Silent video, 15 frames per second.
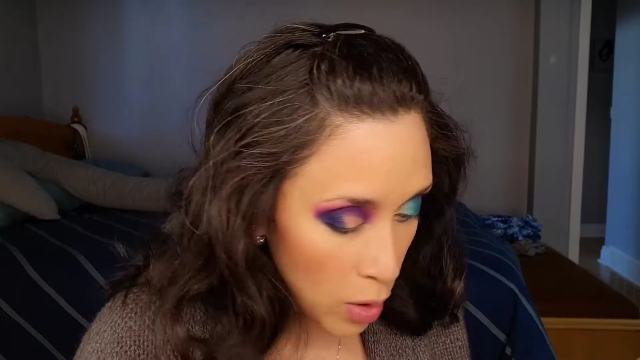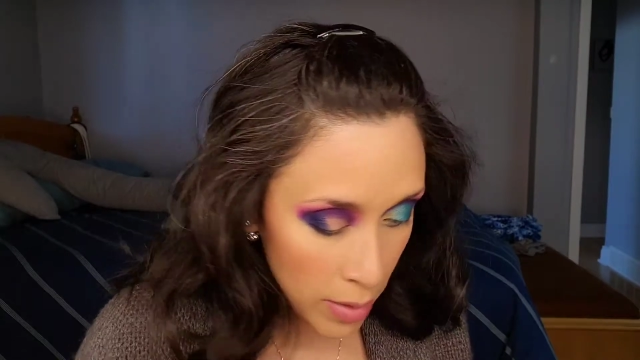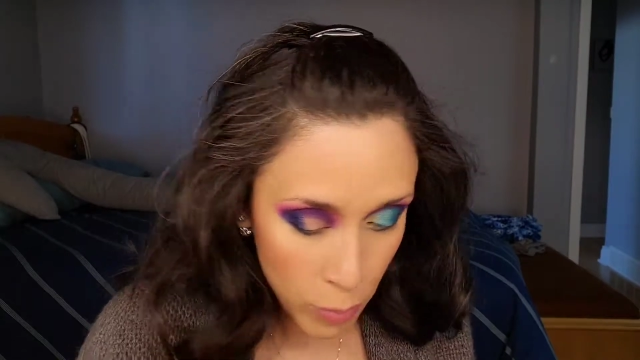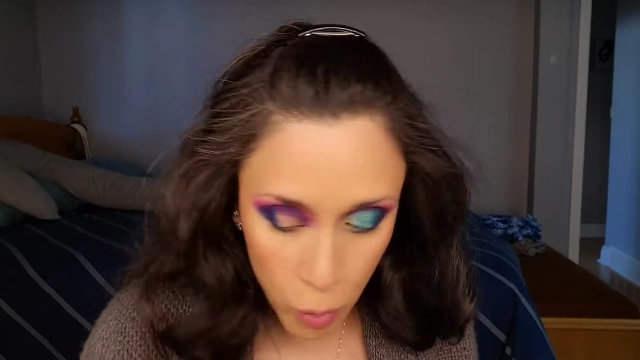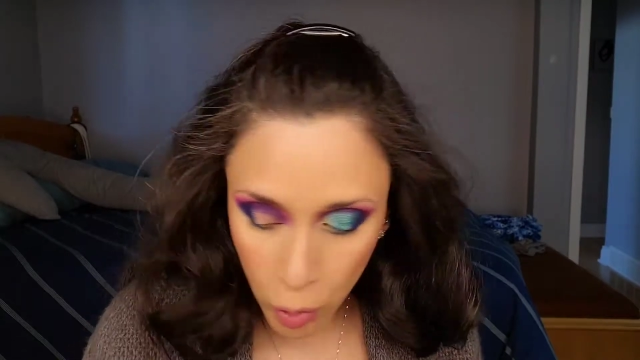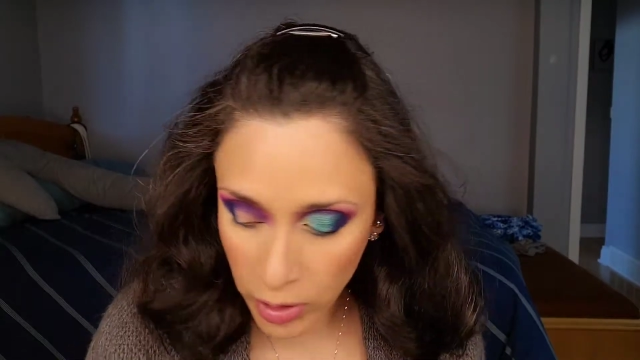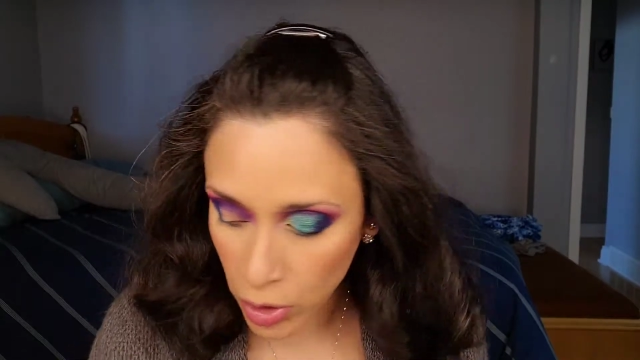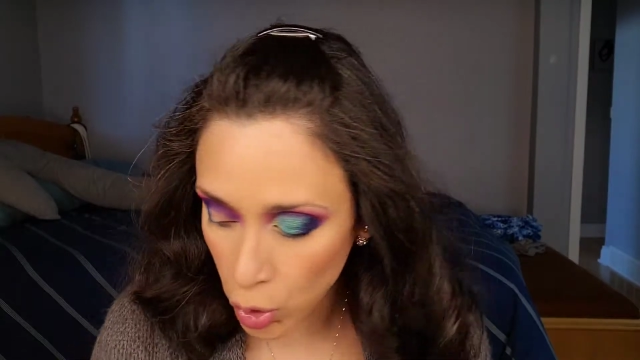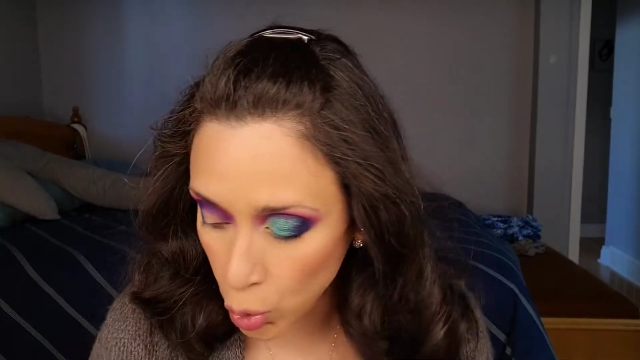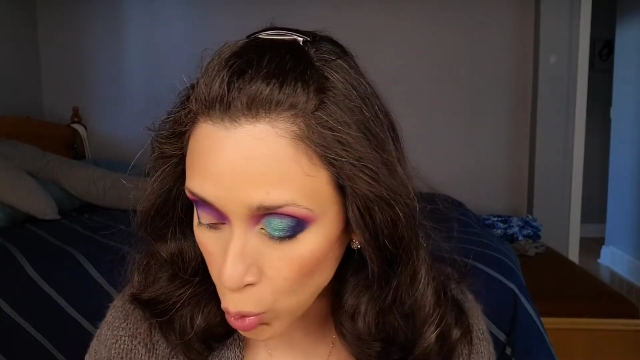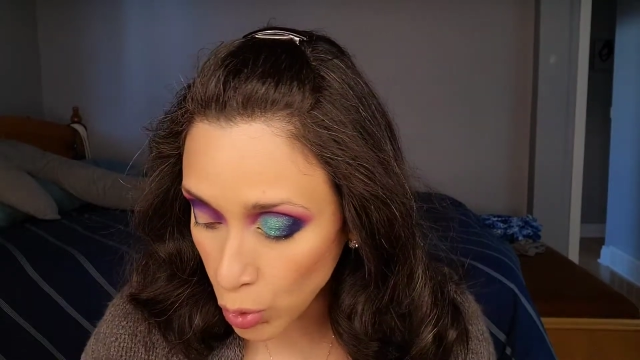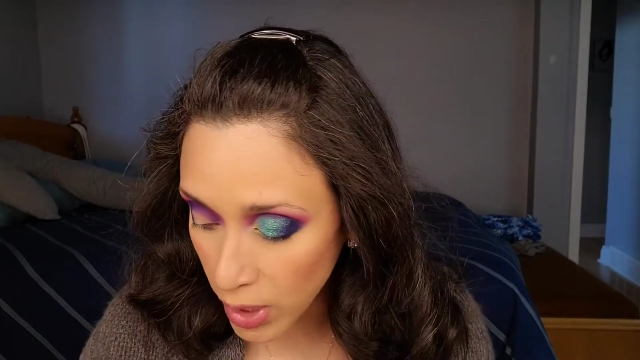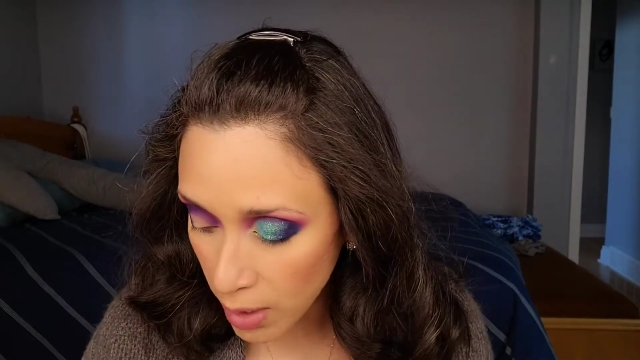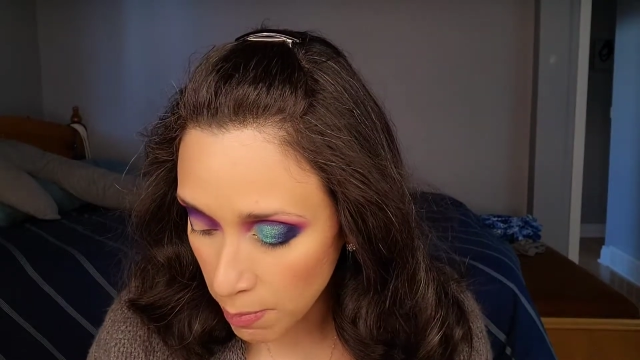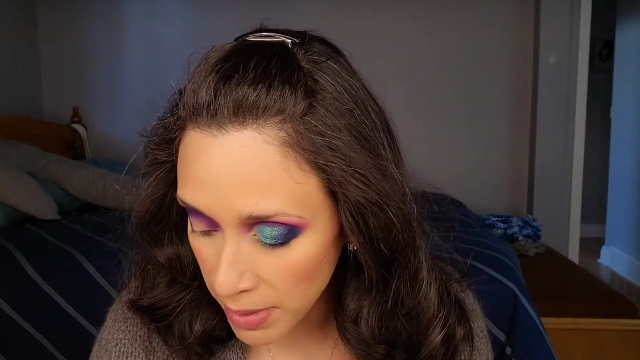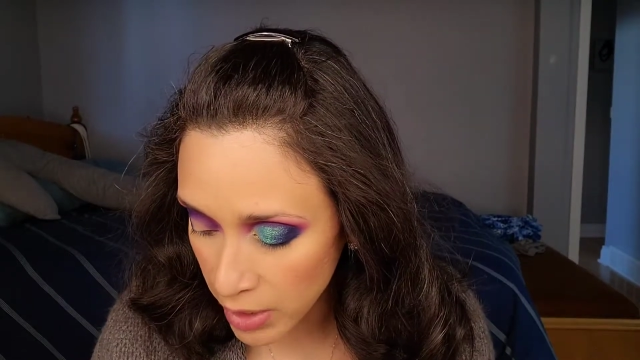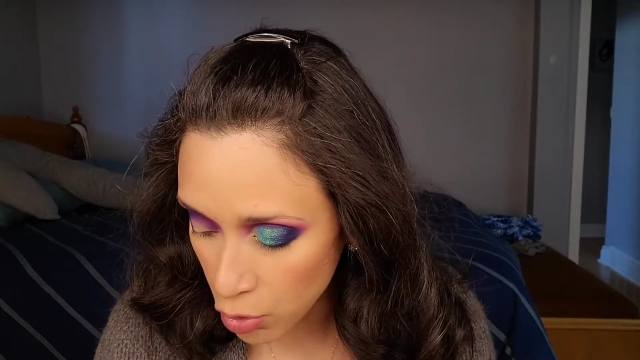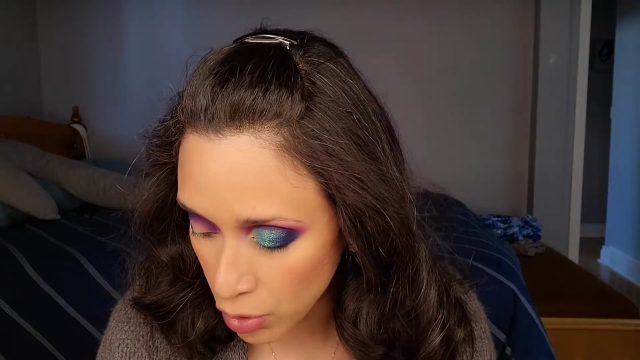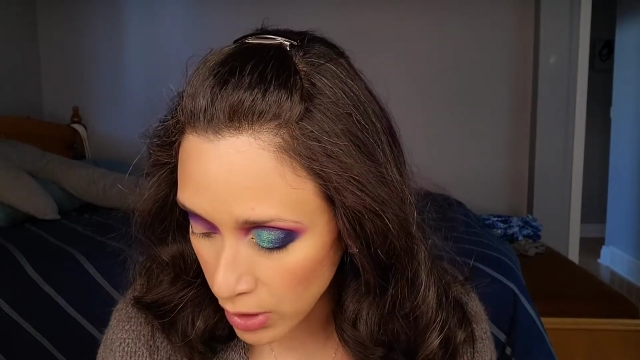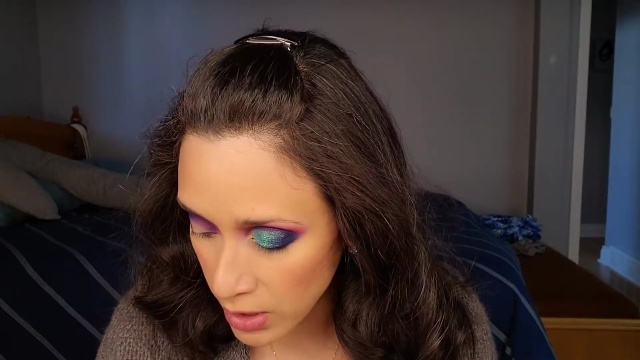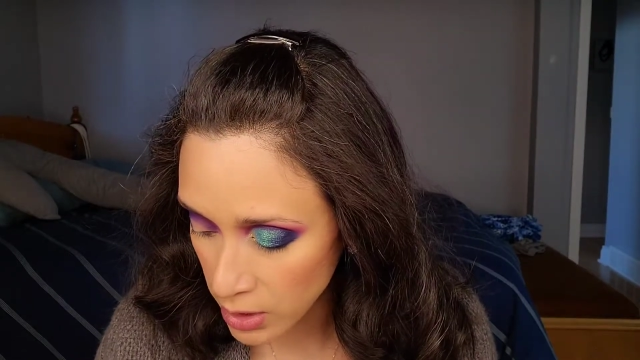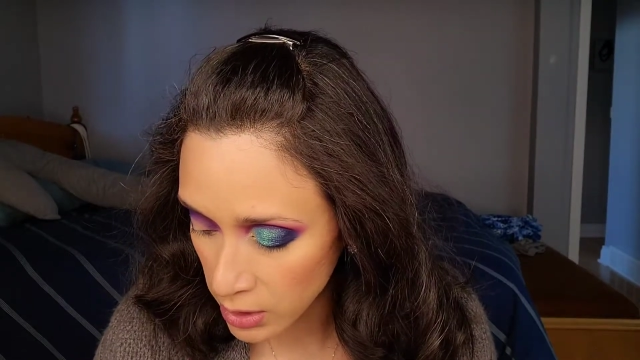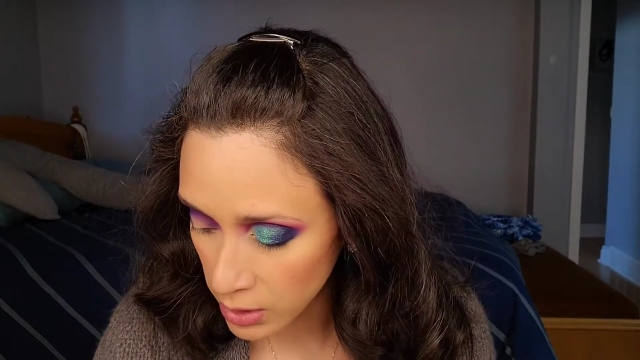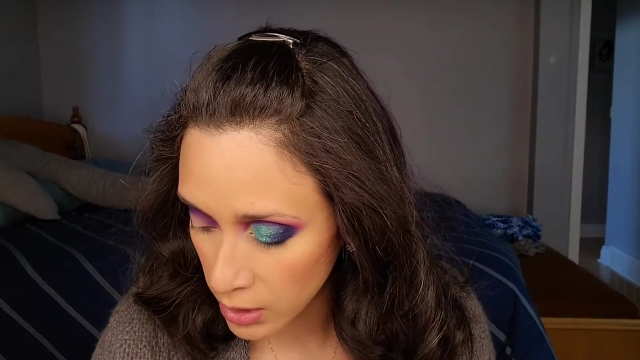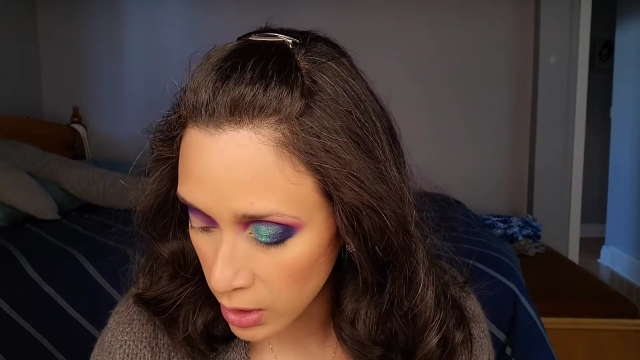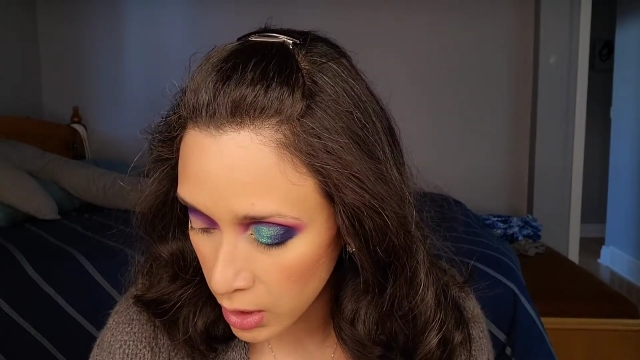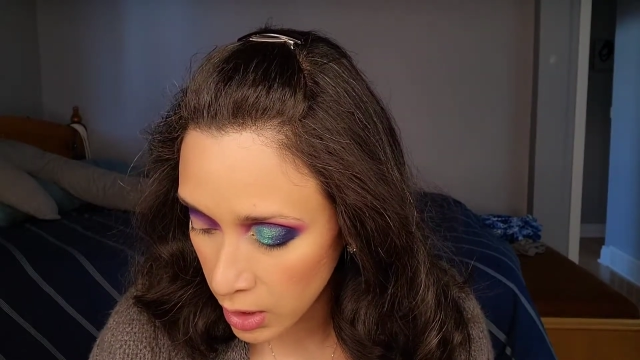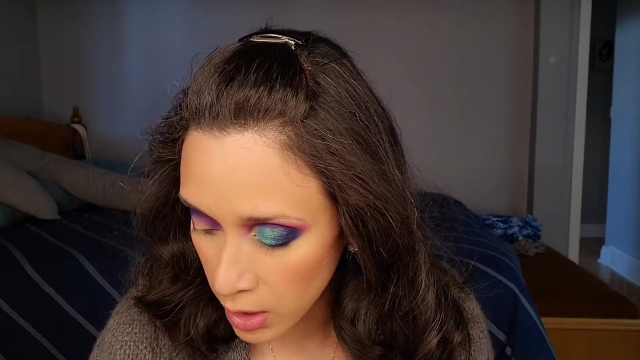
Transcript: I'm going to cut my crease,